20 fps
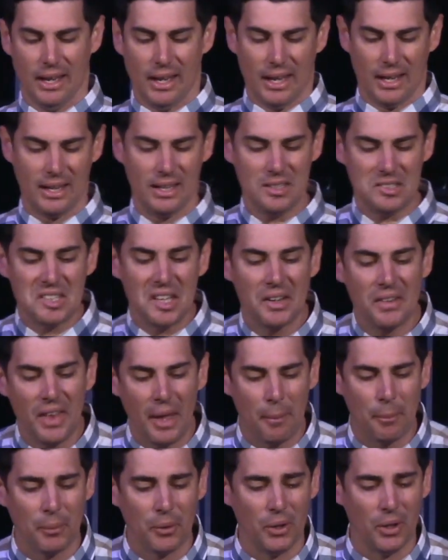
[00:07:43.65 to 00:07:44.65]
And he said in
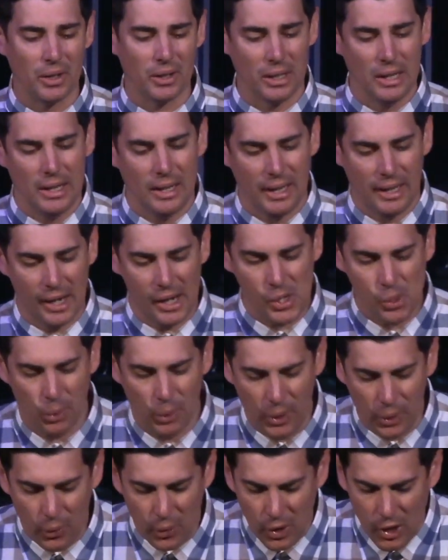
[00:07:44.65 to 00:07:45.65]
that book, and I
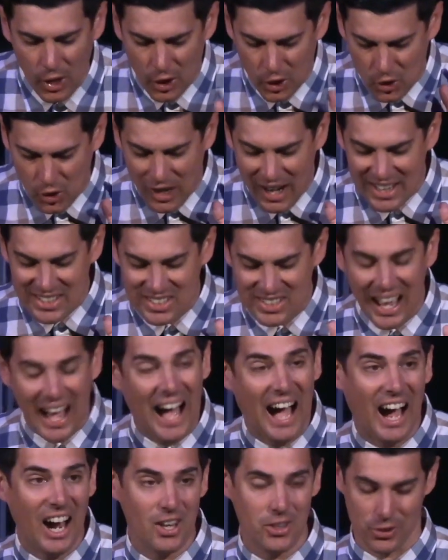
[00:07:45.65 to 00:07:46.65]
quote, Christ
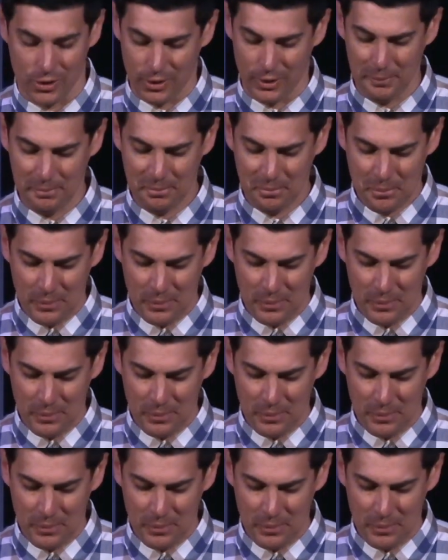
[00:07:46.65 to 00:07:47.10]
either